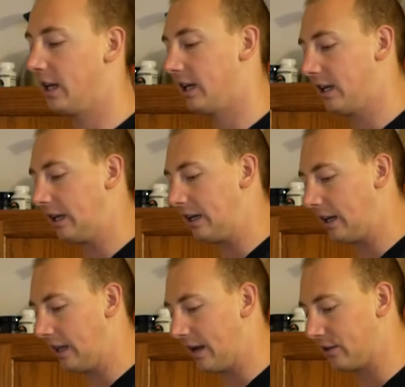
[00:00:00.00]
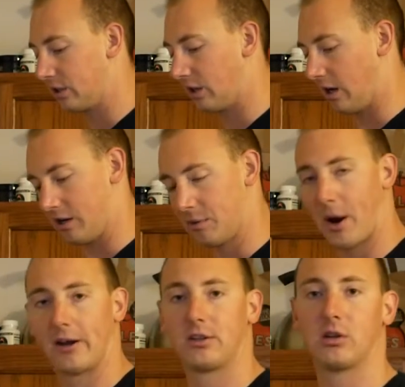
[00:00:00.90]
It allows your
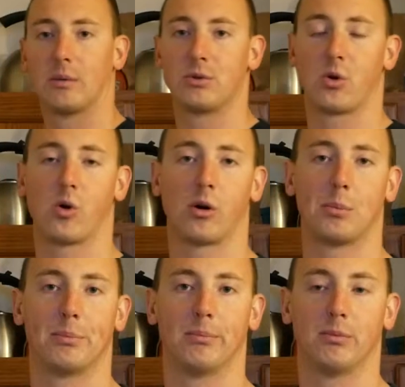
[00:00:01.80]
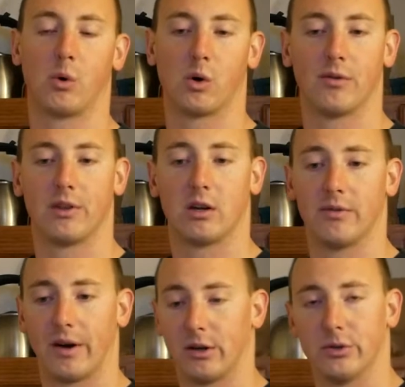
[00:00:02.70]
body to absorb more of the
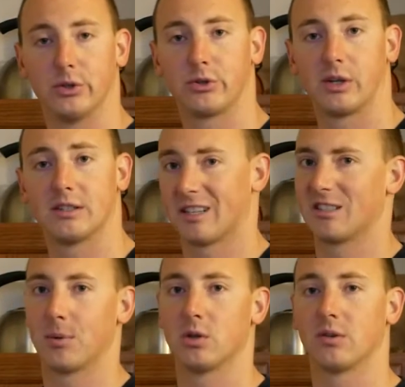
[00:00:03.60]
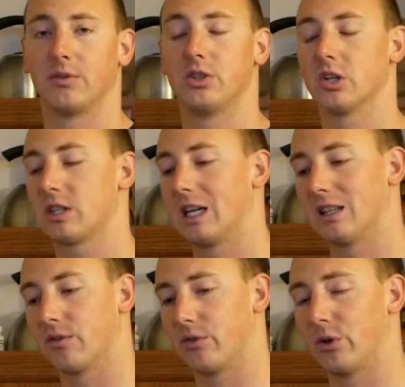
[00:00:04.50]
vital nutrients, as opposed to if you just eat
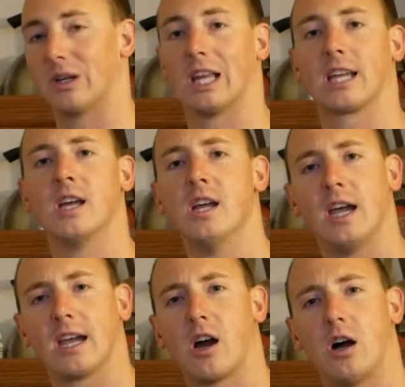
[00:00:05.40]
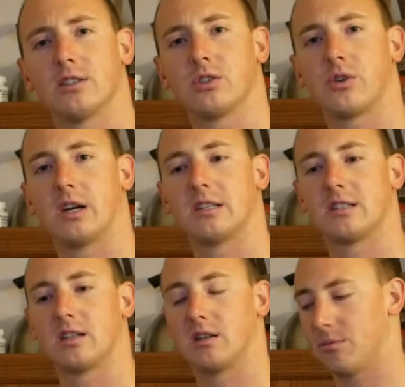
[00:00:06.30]
the fruit. It
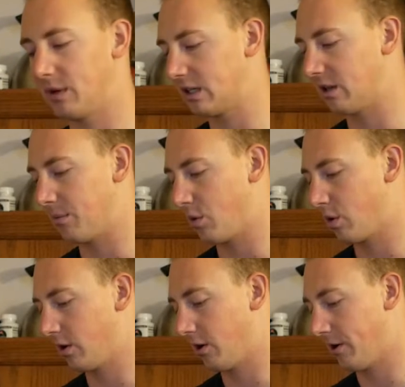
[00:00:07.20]
concentrates it, makes it more